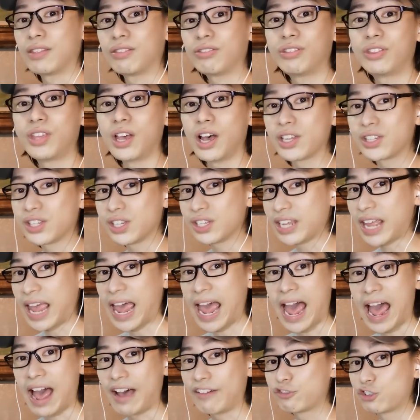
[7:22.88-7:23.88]
It
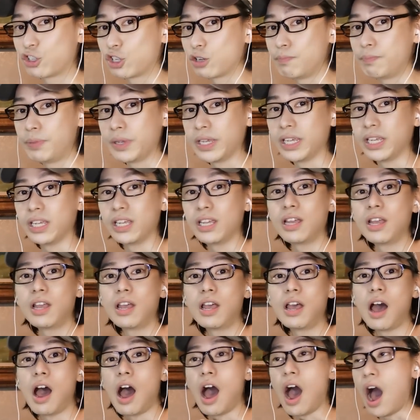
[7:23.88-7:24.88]
doesn't have to
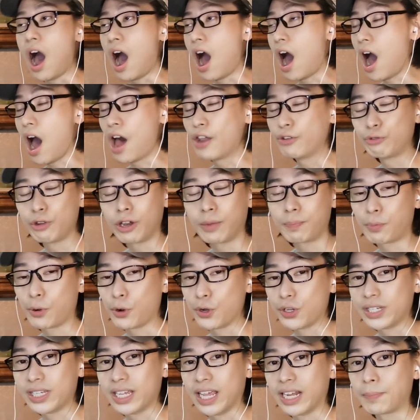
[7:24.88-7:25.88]
be
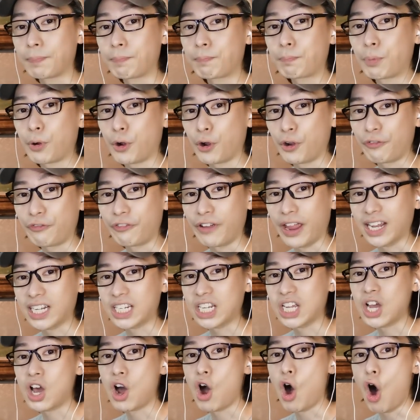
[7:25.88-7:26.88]
100%
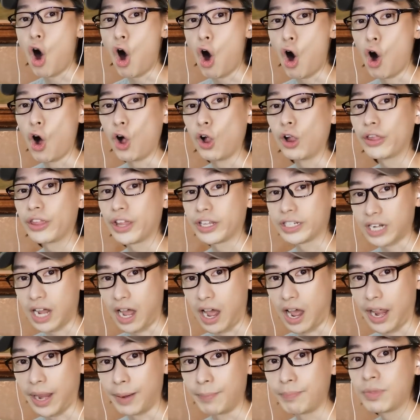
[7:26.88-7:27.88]
perfect all the
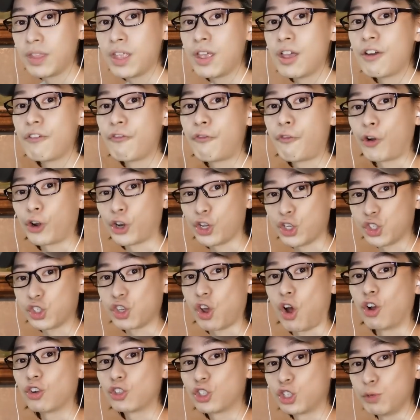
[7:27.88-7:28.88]
time for the
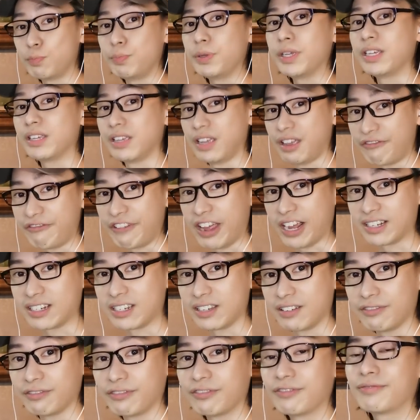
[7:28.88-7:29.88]
song to be
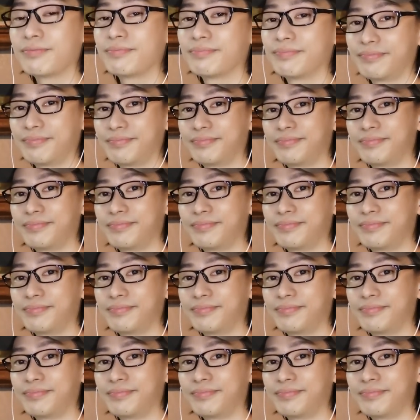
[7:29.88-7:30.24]
effective.